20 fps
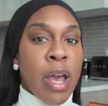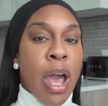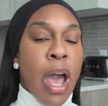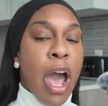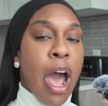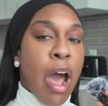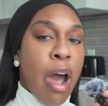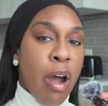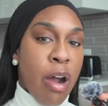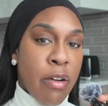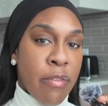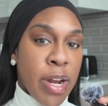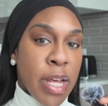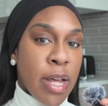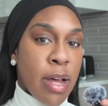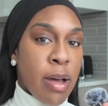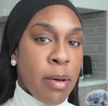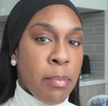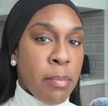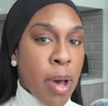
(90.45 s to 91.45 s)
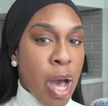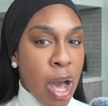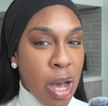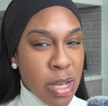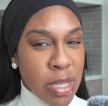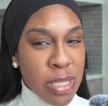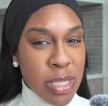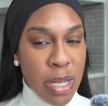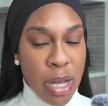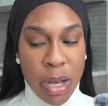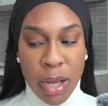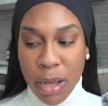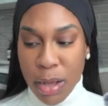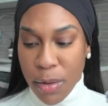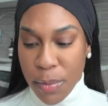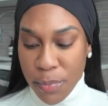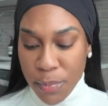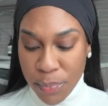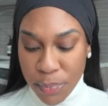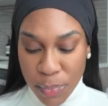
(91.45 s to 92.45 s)
I already unboxed
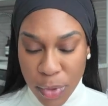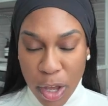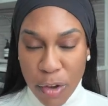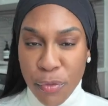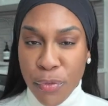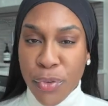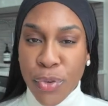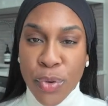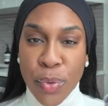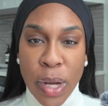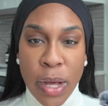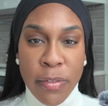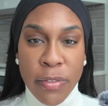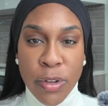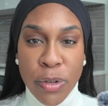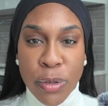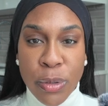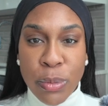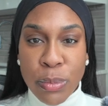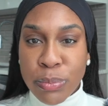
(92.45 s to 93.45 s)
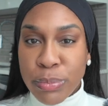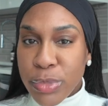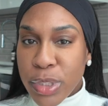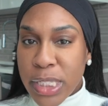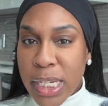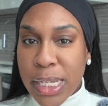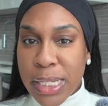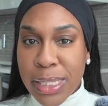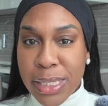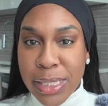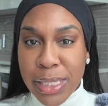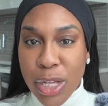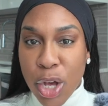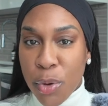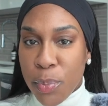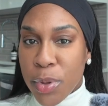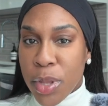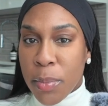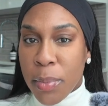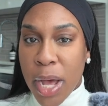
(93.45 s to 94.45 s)
a few of them. Just
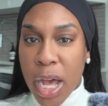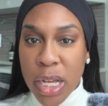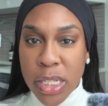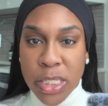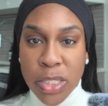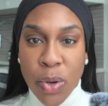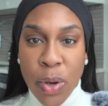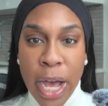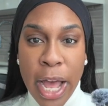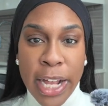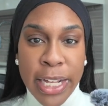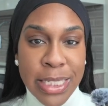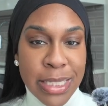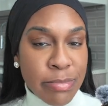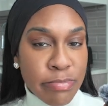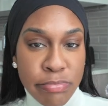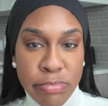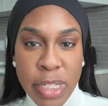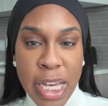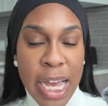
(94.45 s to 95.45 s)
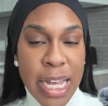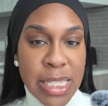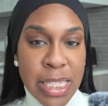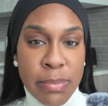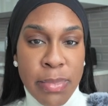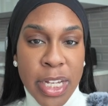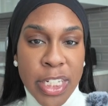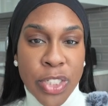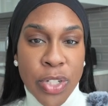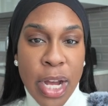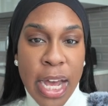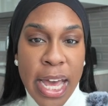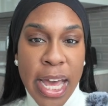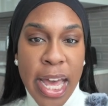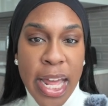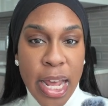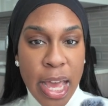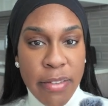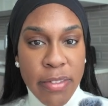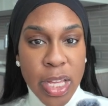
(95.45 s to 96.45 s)
opened the box, so I had to make sure I
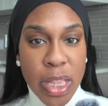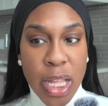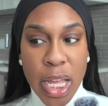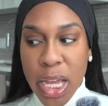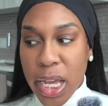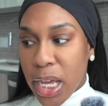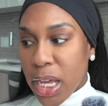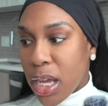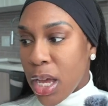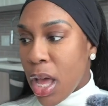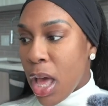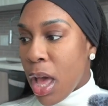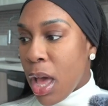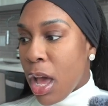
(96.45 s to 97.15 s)
had everything.